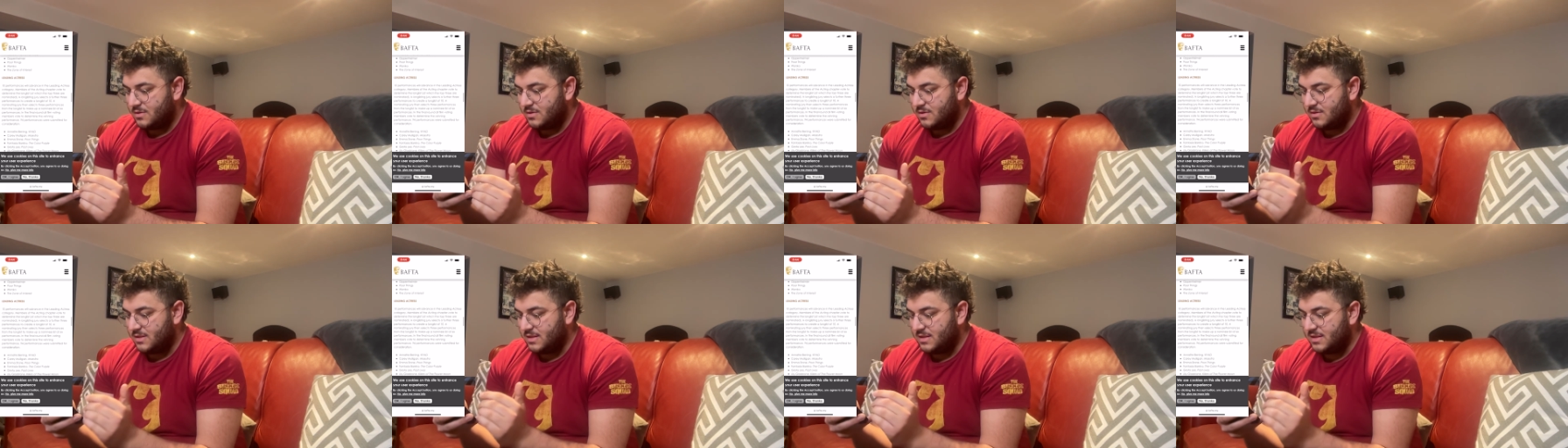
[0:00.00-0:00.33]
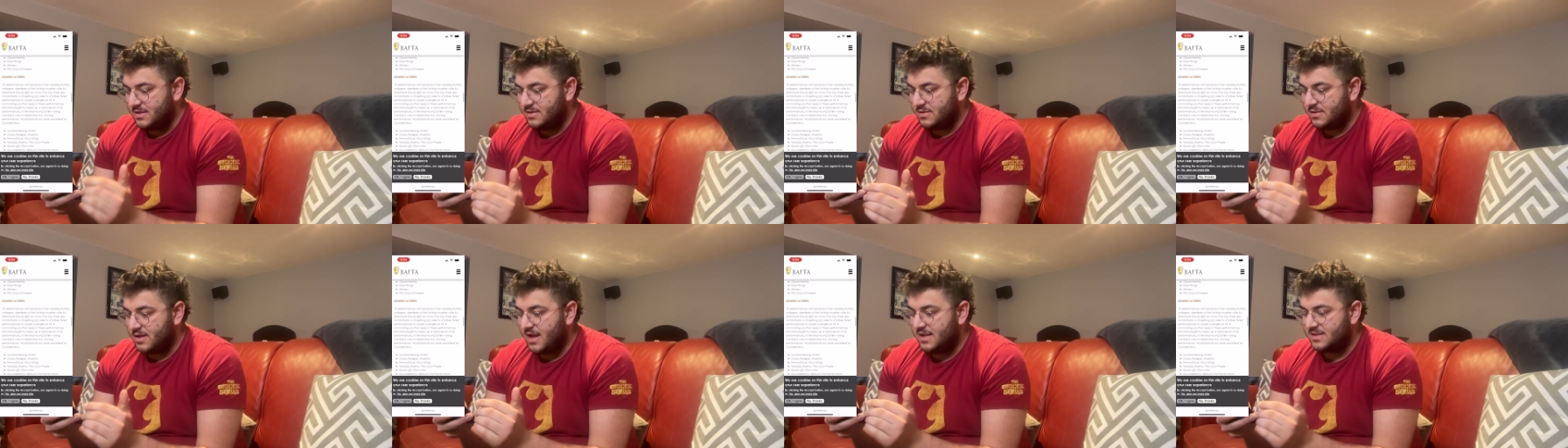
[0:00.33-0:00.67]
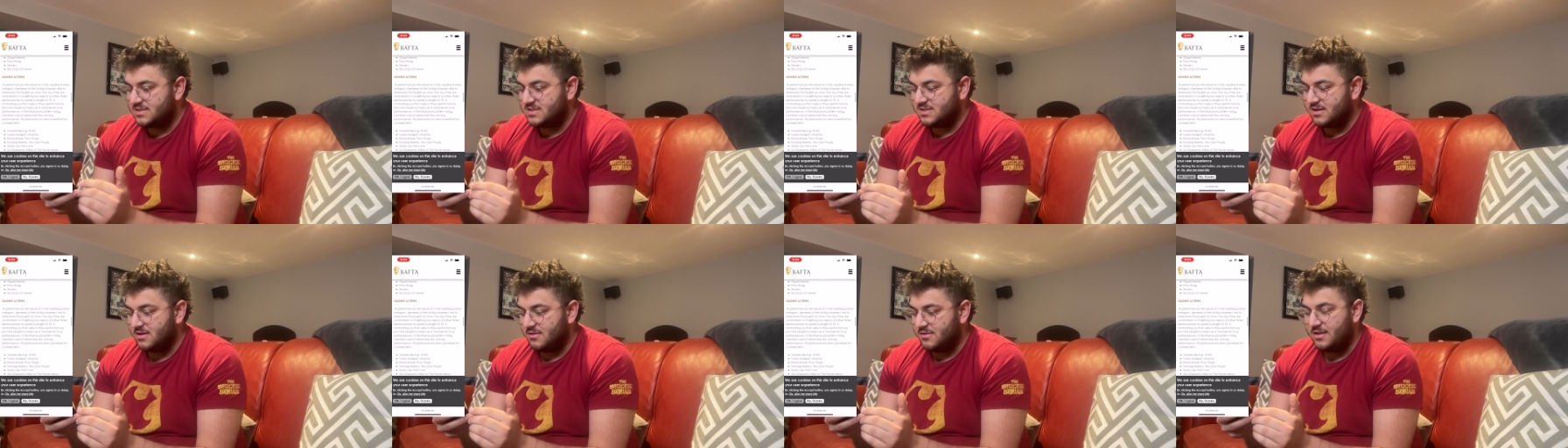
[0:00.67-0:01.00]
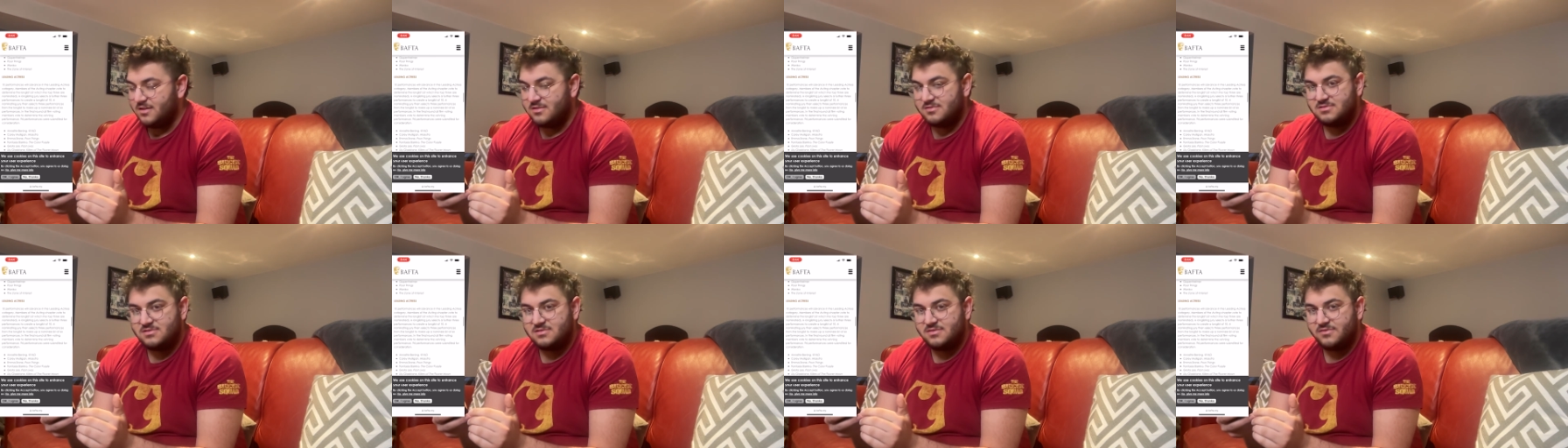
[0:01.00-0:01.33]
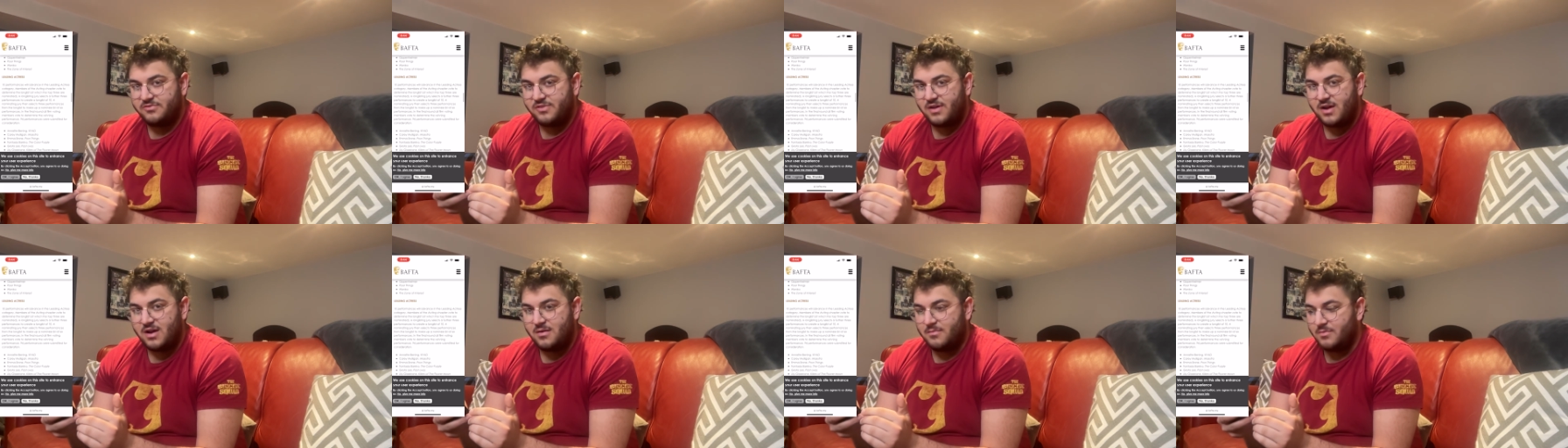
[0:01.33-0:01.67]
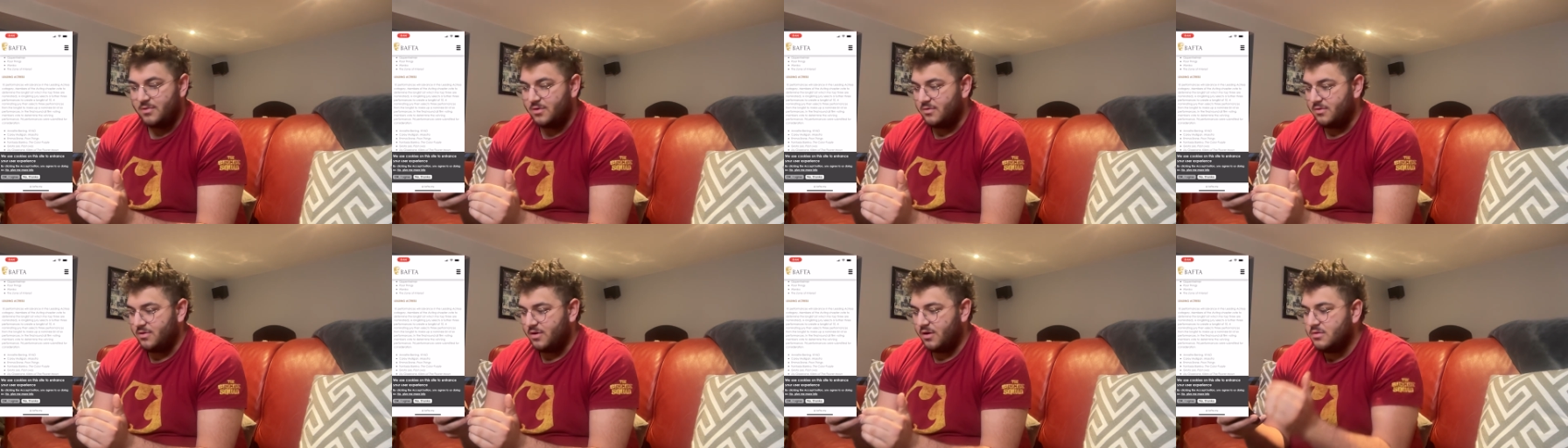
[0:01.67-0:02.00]
Lily Gladstone, Killers of the Flower
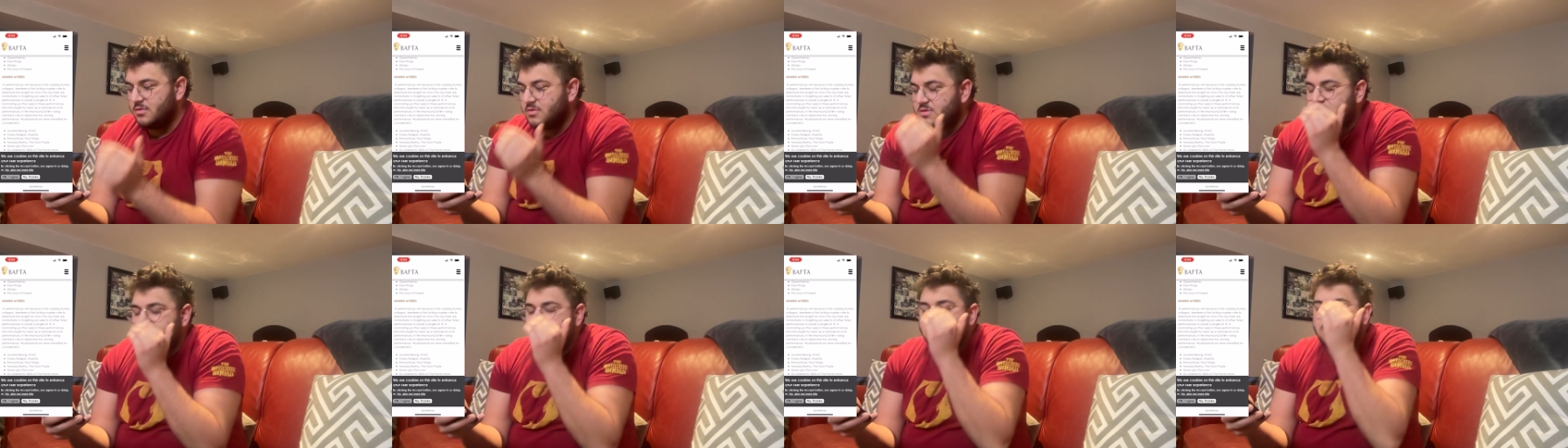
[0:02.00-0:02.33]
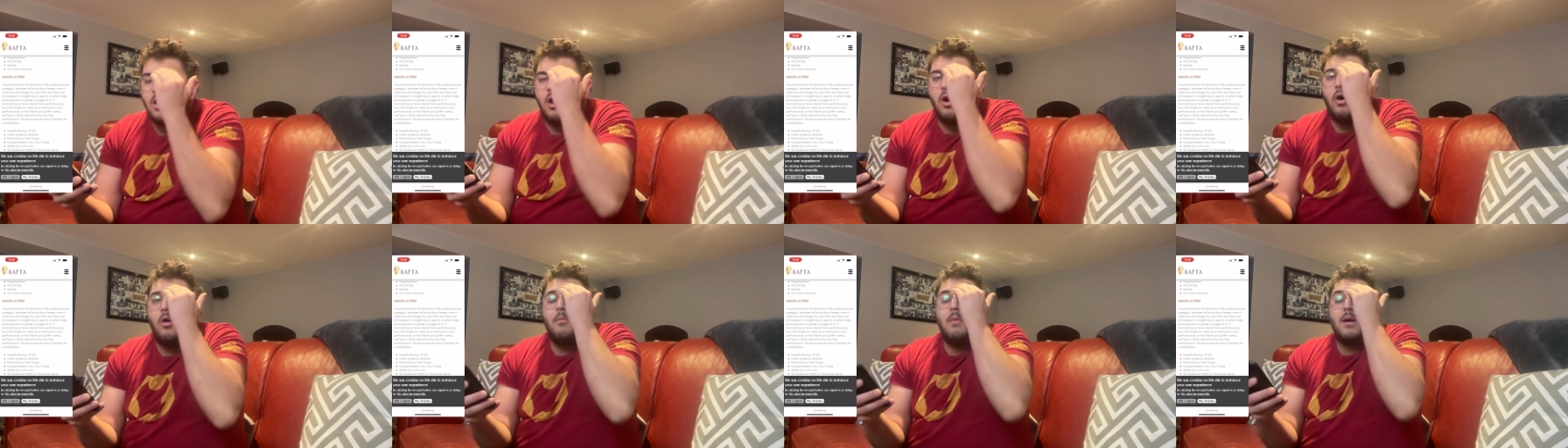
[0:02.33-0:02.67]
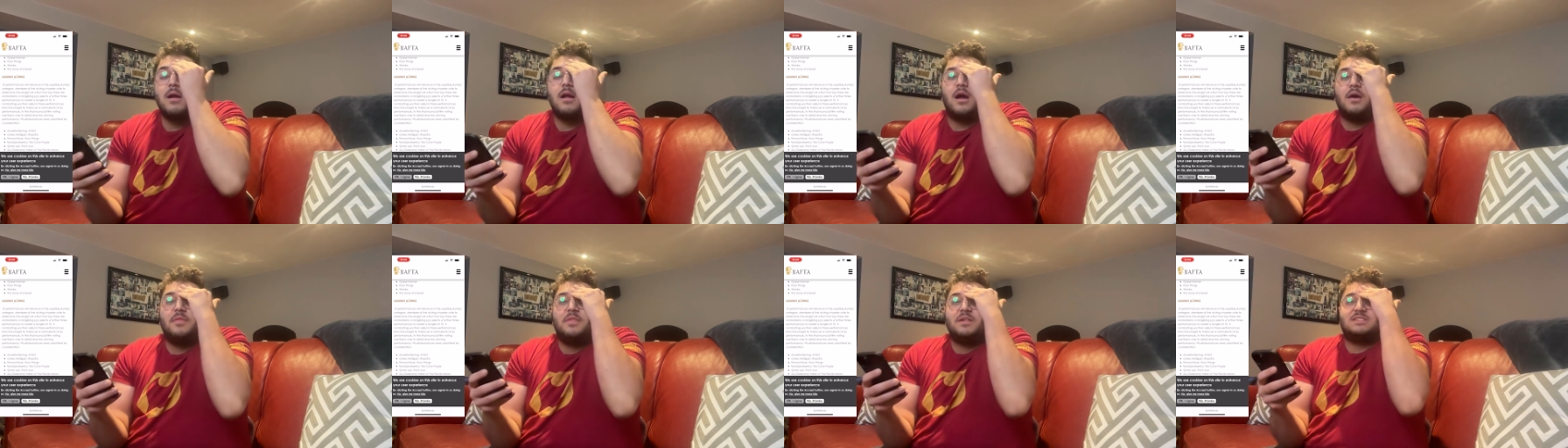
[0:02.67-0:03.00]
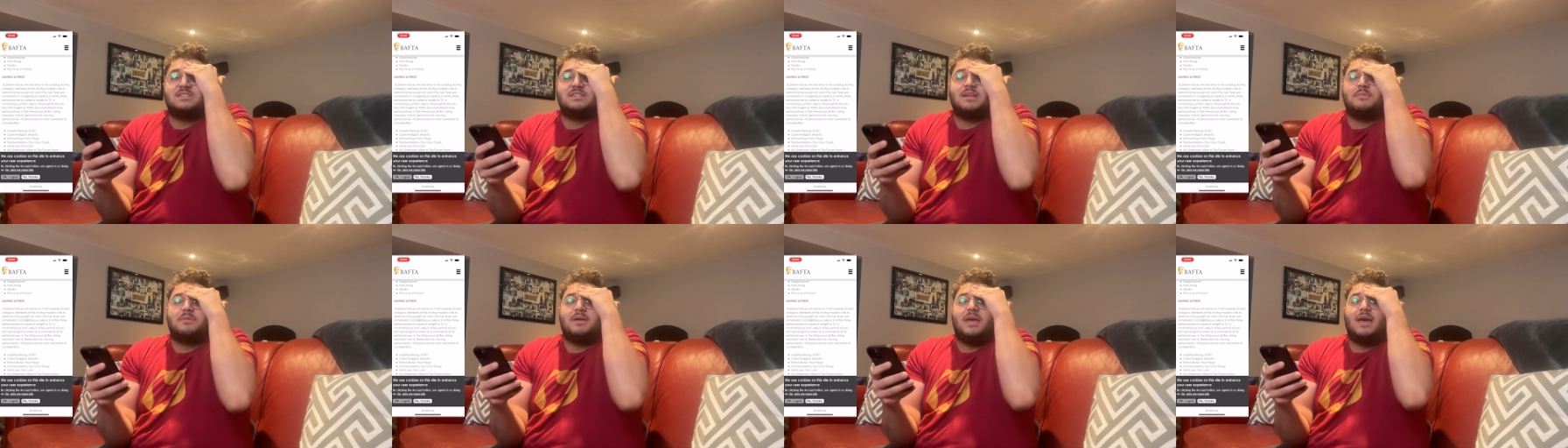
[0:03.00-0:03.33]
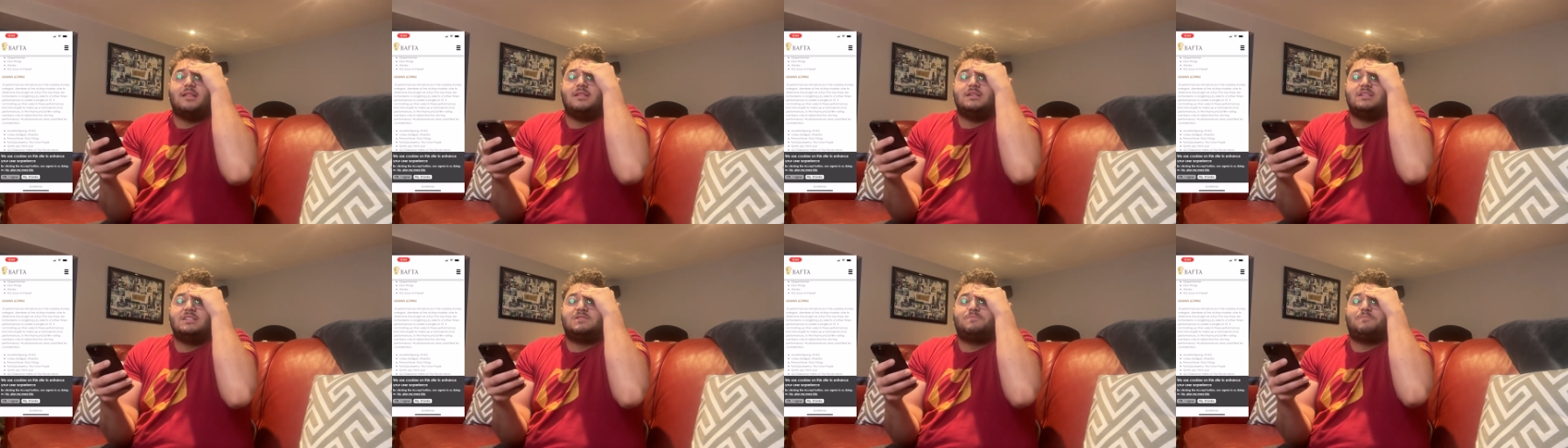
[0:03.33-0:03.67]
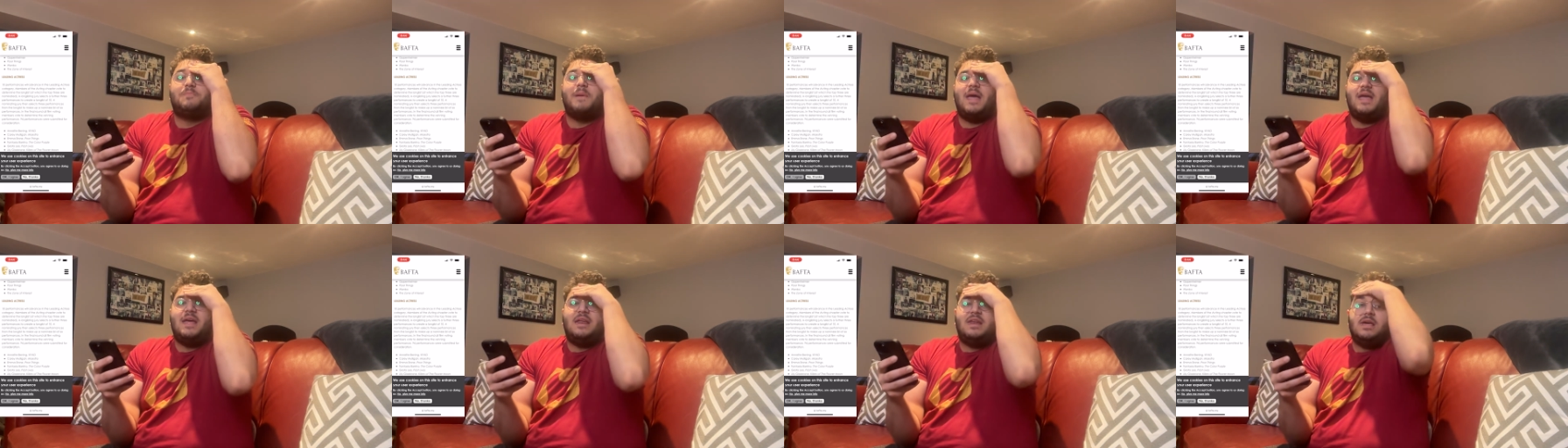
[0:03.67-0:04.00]
Moon. Oh my God, they skipped Cailee
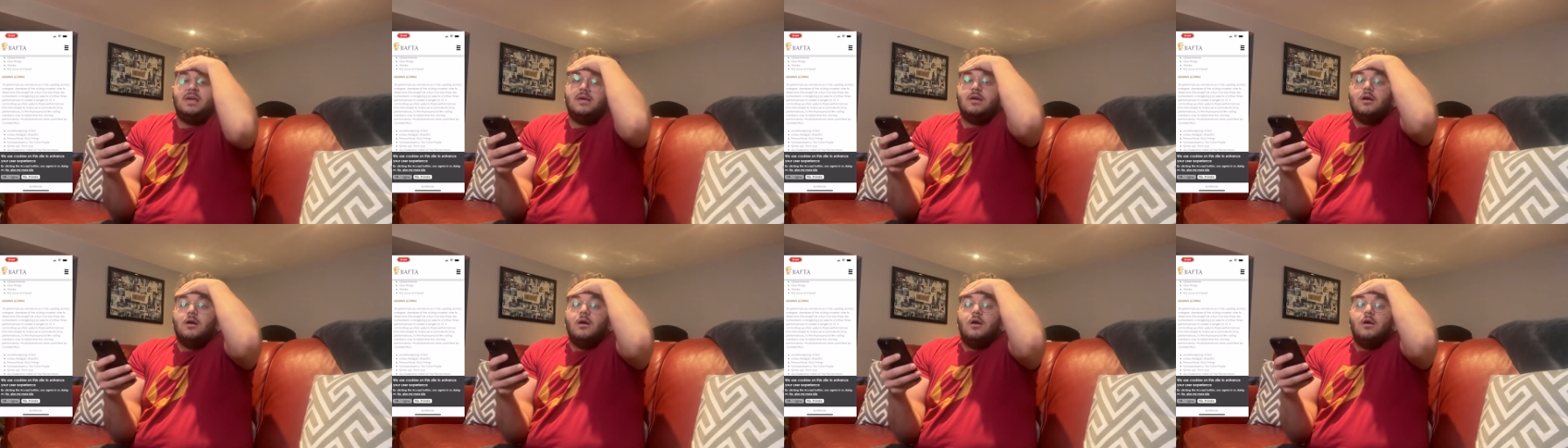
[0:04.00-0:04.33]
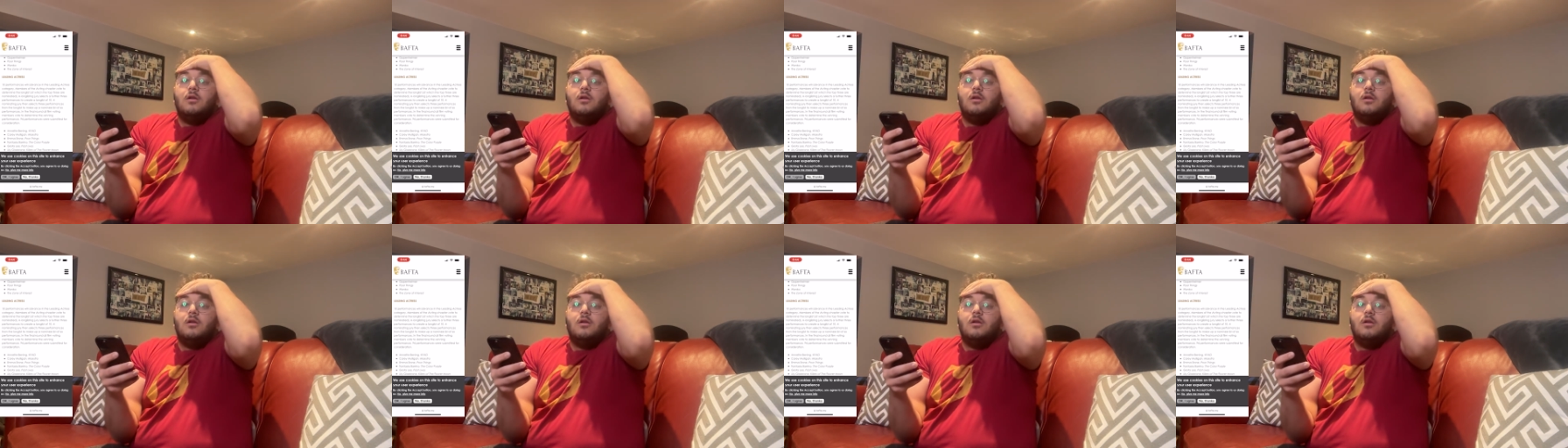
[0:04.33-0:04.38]
Spaeny.